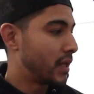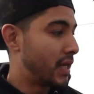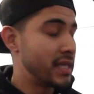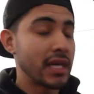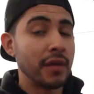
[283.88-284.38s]

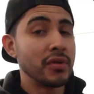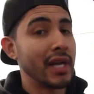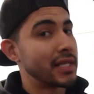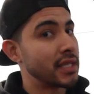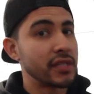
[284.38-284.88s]
He set up to
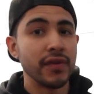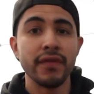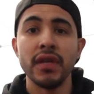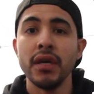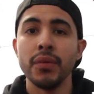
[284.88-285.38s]
like
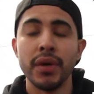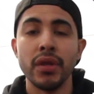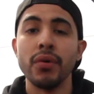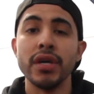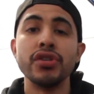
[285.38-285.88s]
650 with
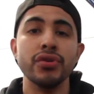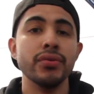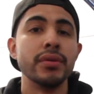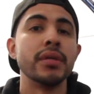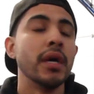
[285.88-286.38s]
no
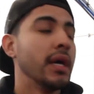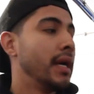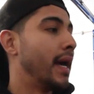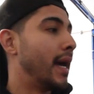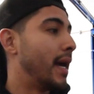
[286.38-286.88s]
issues,
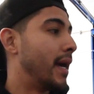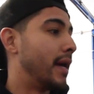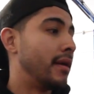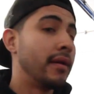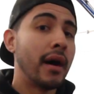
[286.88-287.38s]

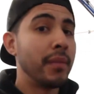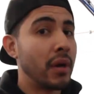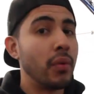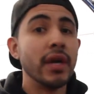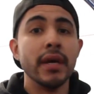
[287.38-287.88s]
and I'm gonna
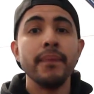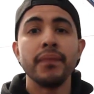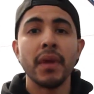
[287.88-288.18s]
run it.